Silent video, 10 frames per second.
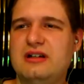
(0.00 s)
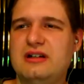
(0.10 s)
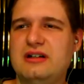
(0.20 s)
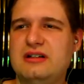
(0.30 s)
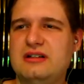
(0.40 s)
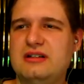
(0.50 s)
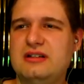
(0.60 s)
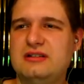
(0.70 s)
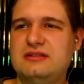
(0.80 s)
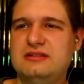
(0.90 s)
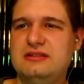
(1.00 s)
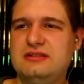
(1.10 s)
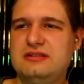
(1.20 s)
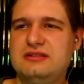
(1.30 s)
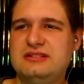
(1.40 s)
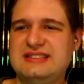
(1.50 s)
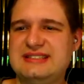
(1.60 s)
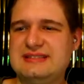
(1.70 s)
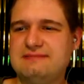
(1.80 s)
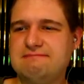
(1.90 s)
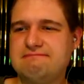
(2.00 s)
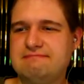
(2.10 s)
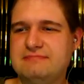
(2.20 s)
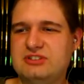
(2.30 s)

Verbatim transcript: uh, uh, mm, mm.